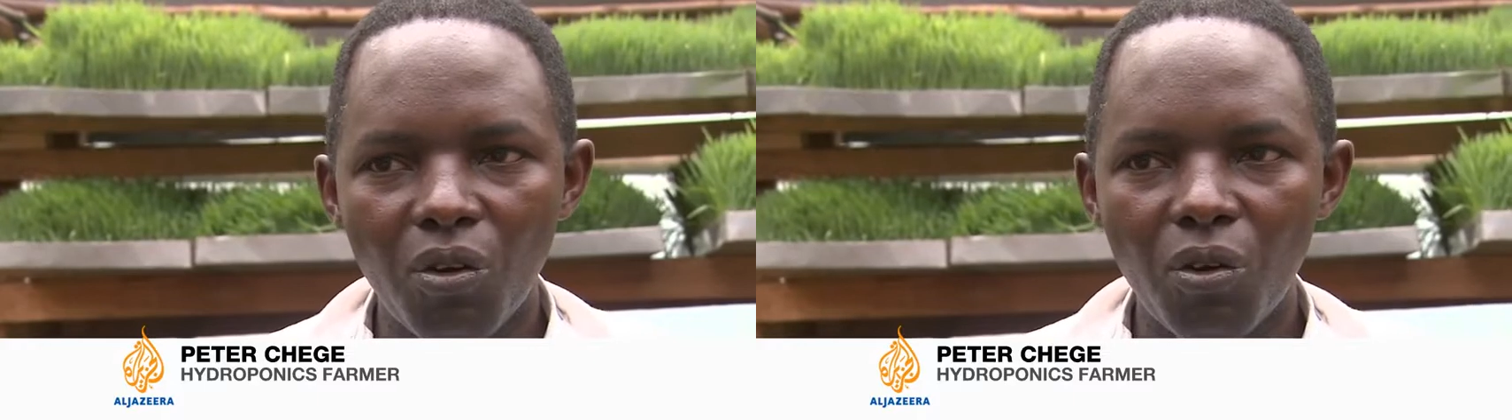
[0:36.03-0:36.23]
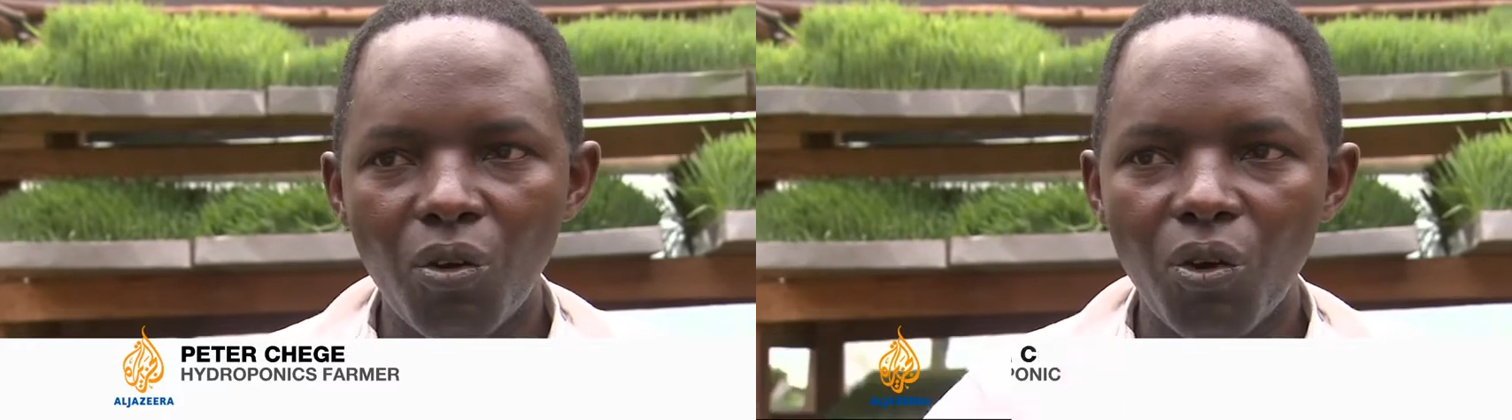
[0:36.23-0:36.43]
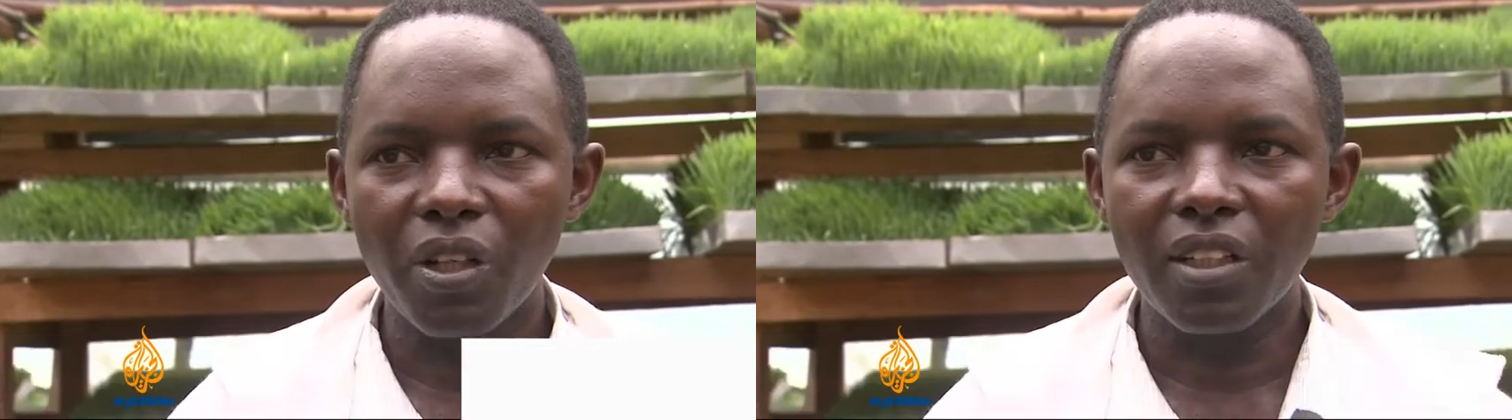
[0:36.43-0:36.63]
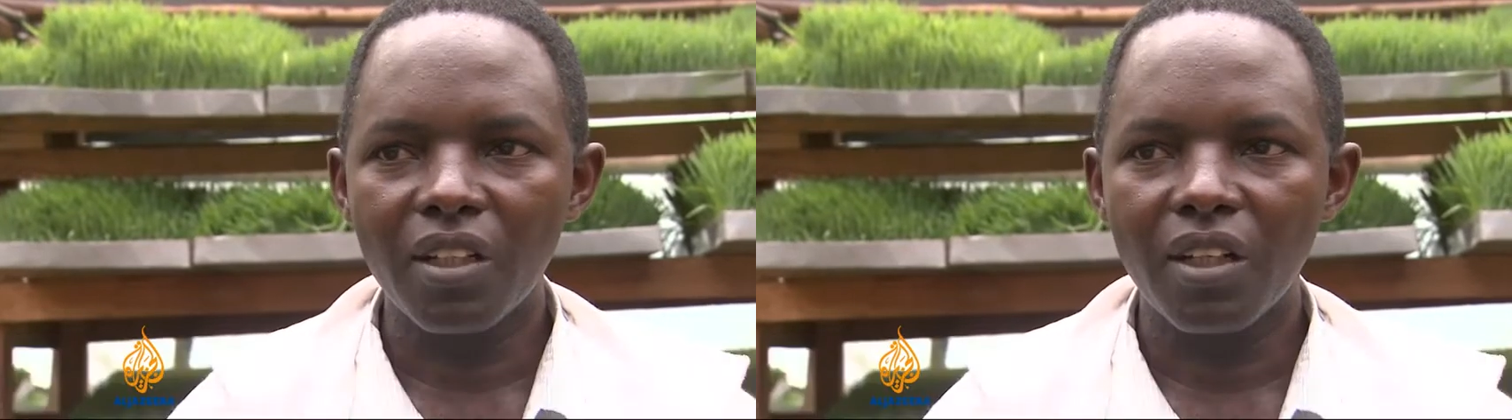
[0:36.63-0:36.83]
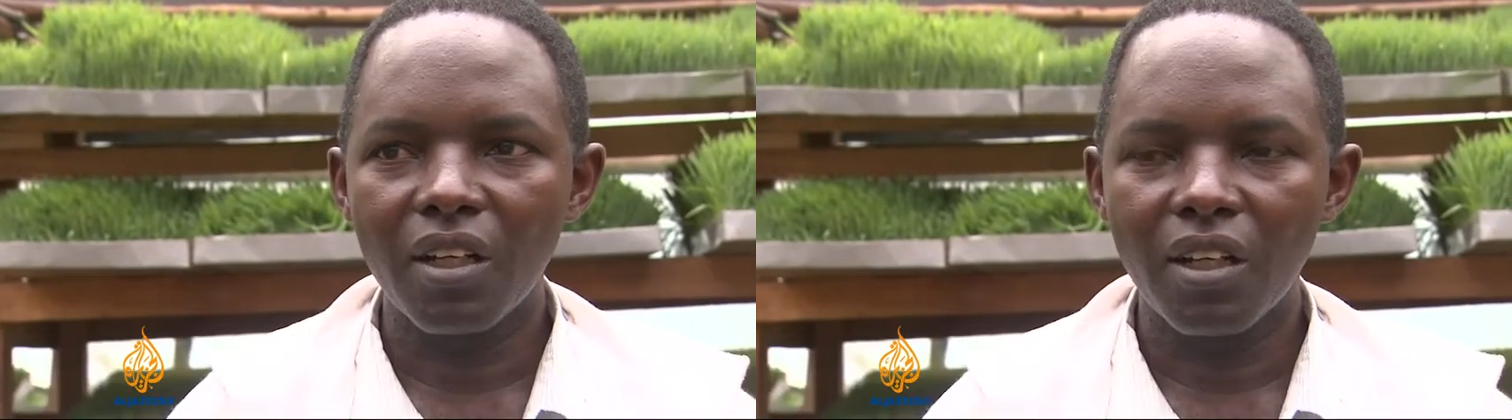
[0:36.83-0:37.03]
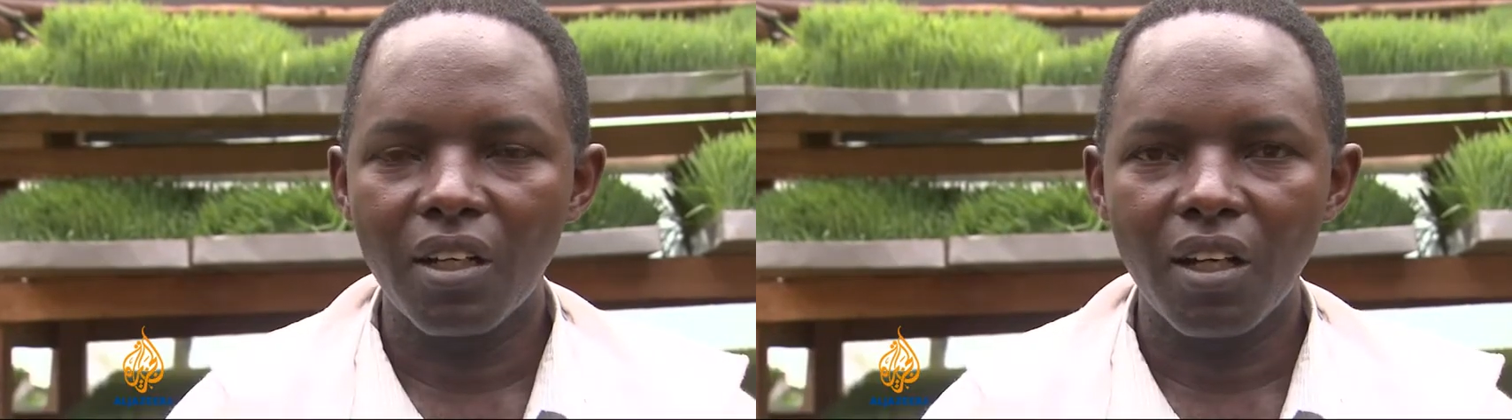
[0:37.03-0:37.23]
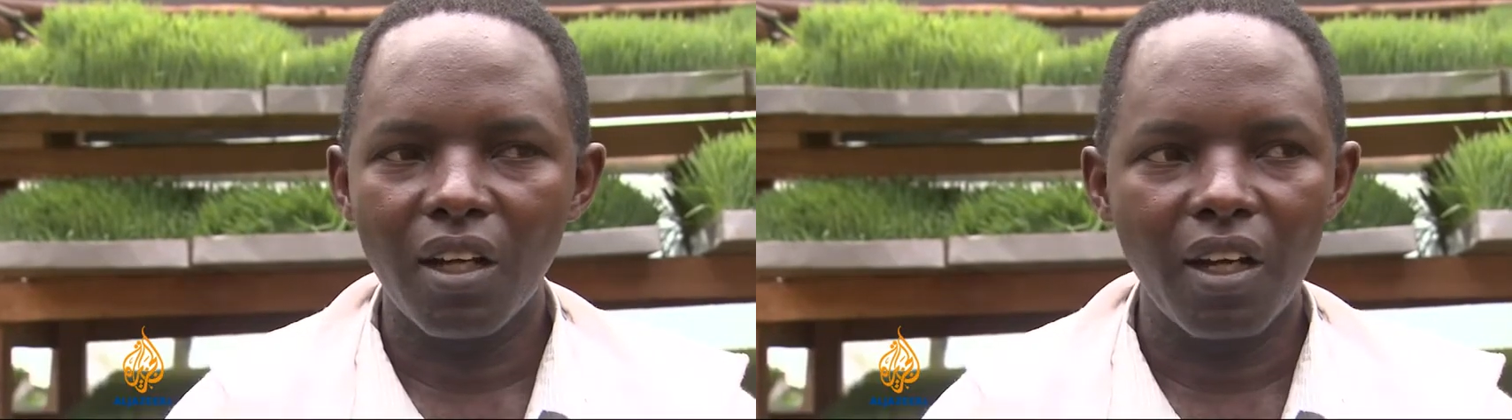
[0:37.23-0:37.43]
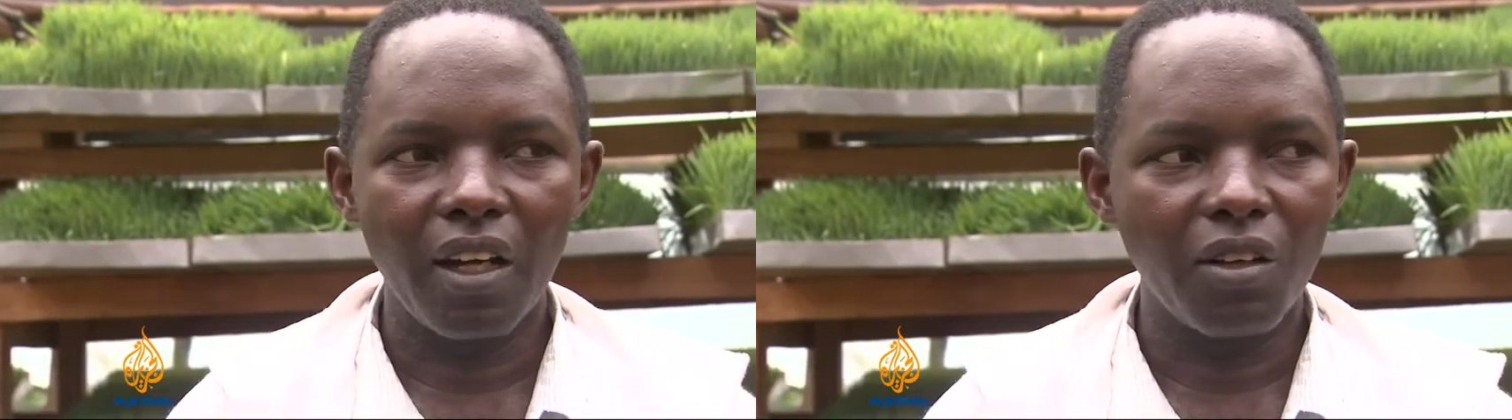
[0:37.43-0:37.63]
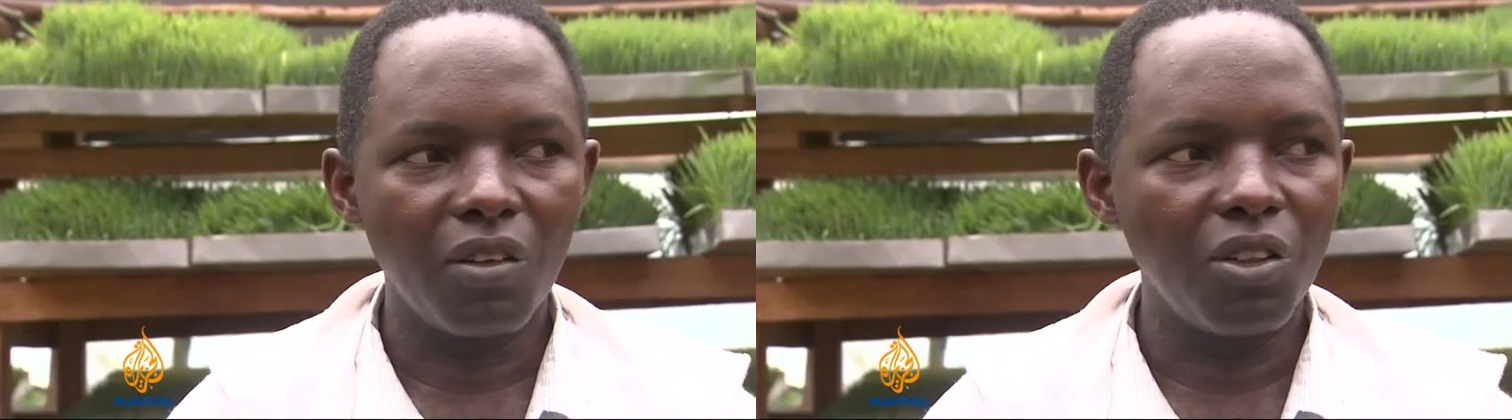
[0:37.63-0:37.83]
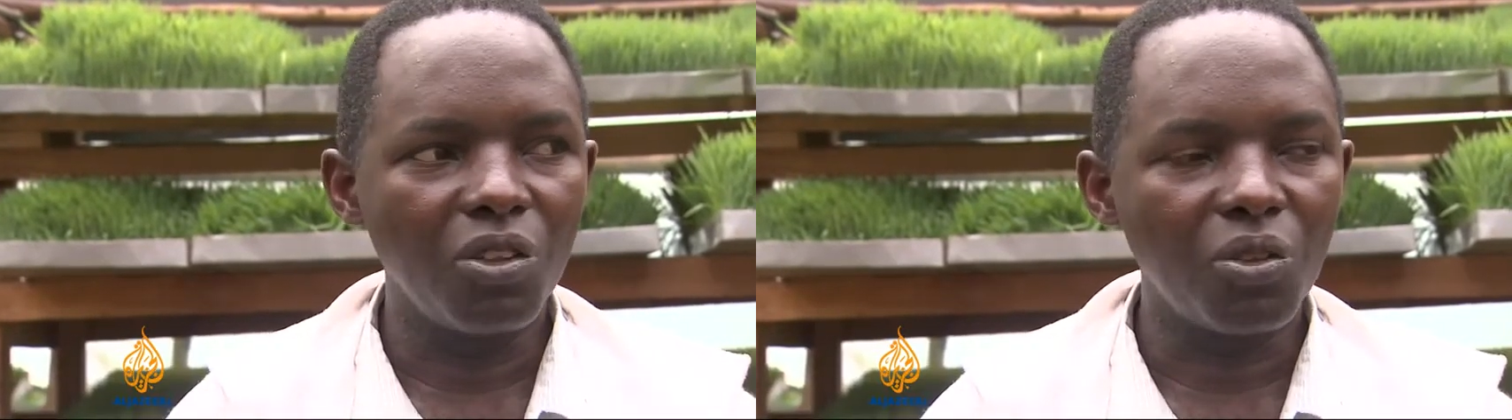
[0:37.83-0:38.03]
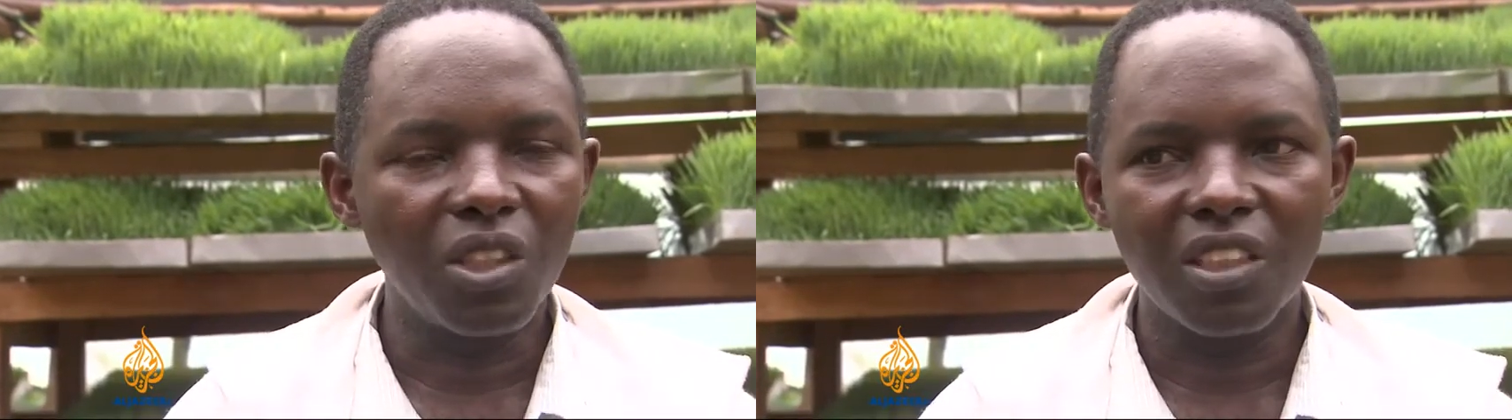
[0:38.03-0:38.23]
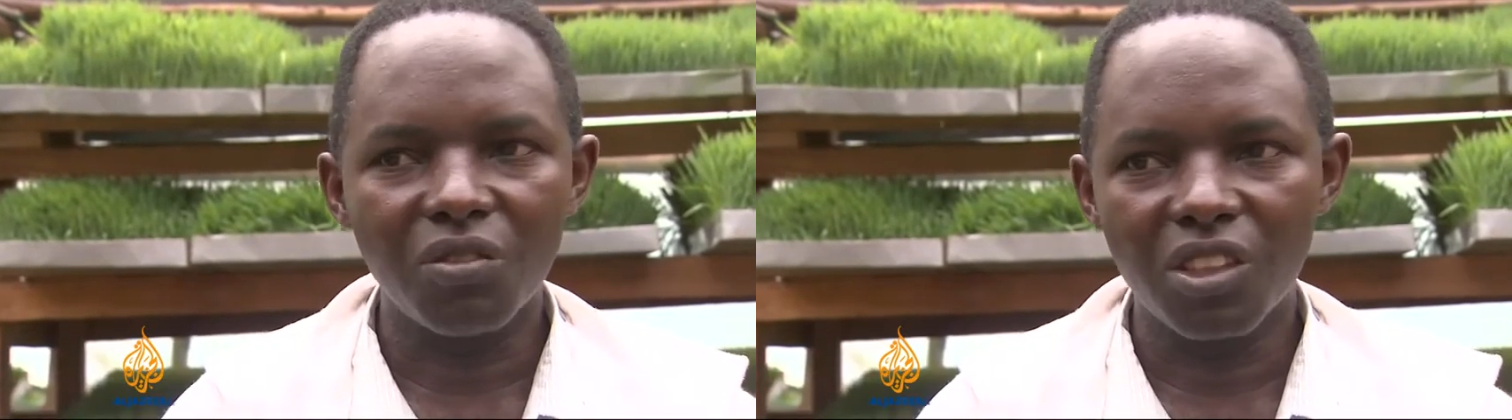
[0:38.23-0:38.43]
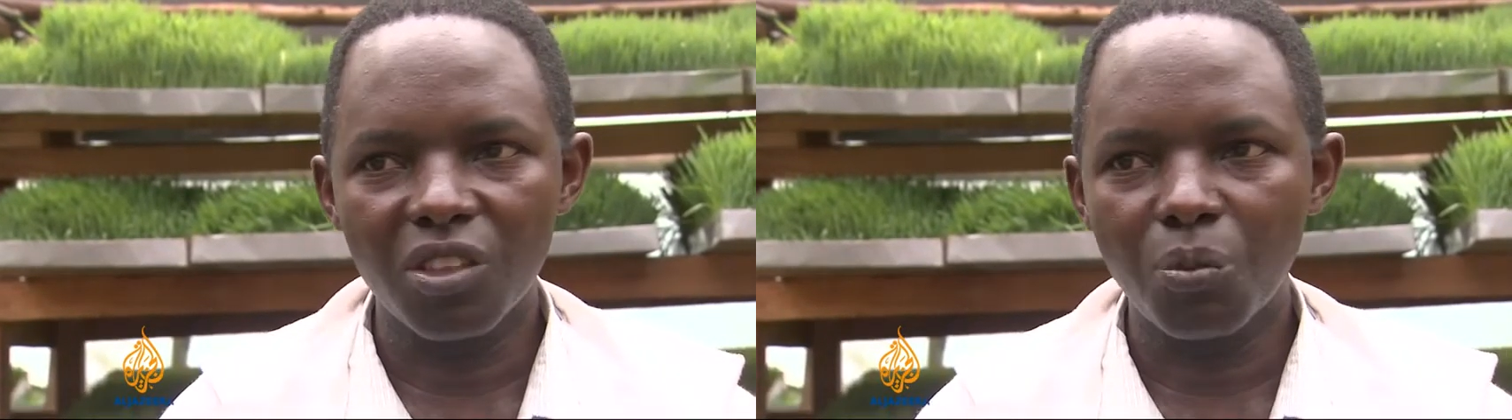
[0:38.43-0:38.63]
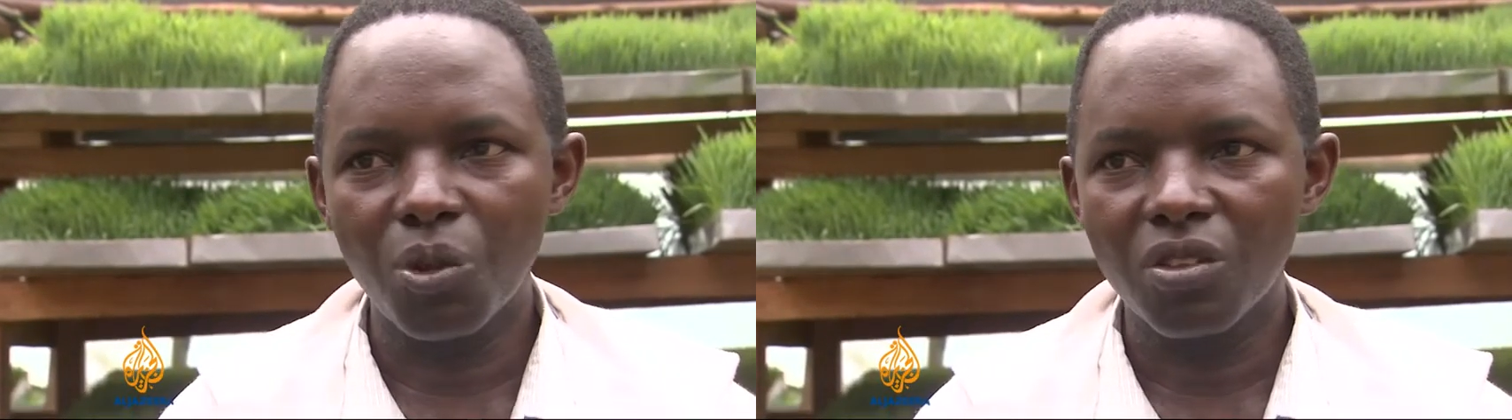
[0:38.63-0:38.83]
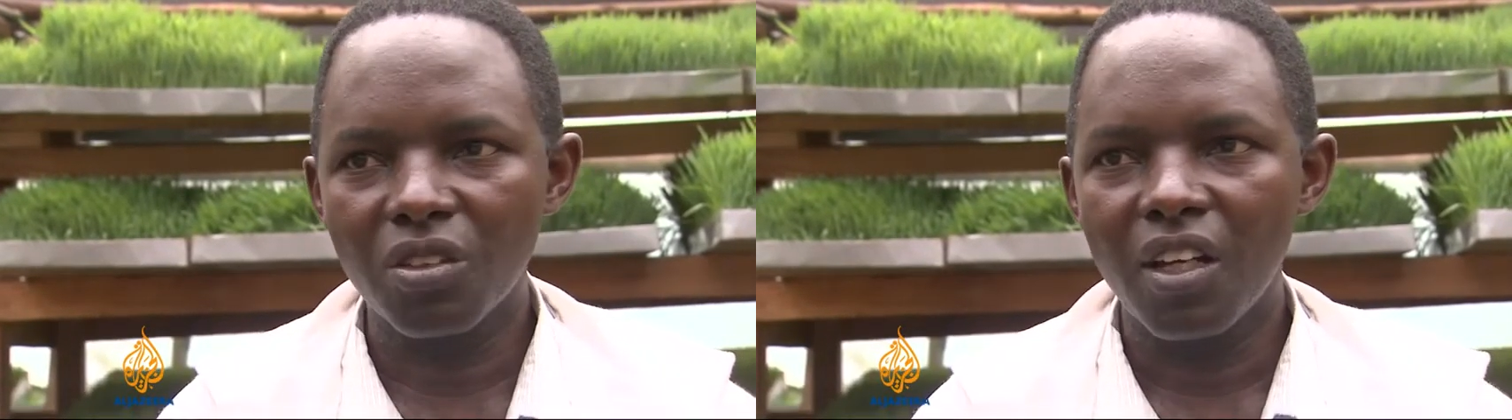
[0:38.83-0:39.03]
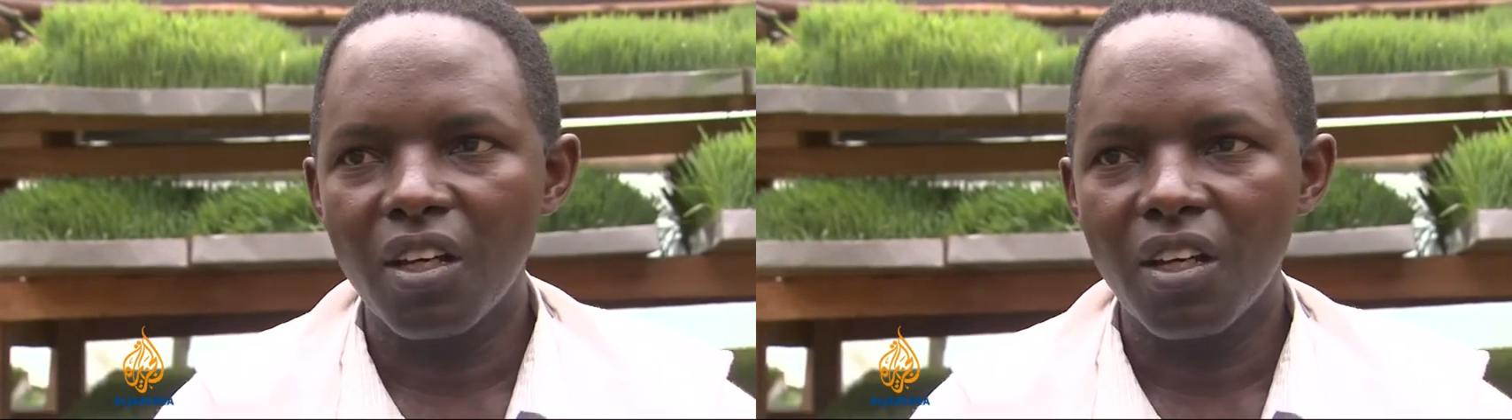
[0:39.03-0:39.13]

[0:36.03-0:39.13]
growing nutritious vegetables,